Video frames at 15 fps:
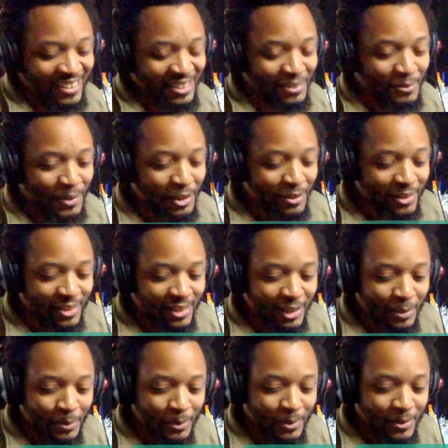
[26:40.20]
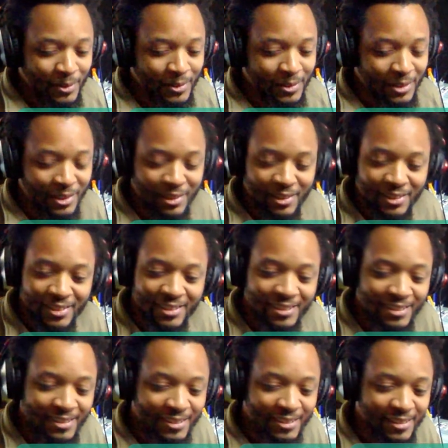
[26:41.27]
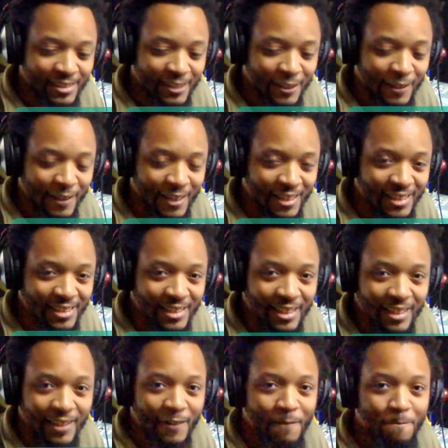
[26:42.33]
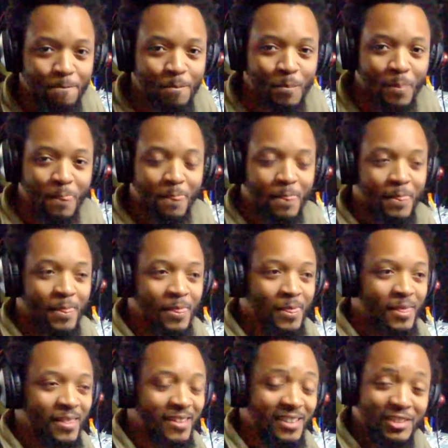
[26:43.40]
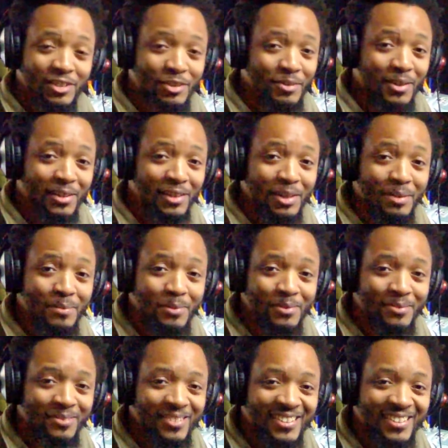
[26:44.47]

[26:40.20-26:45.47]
The veteran label. Oh, it's a great label.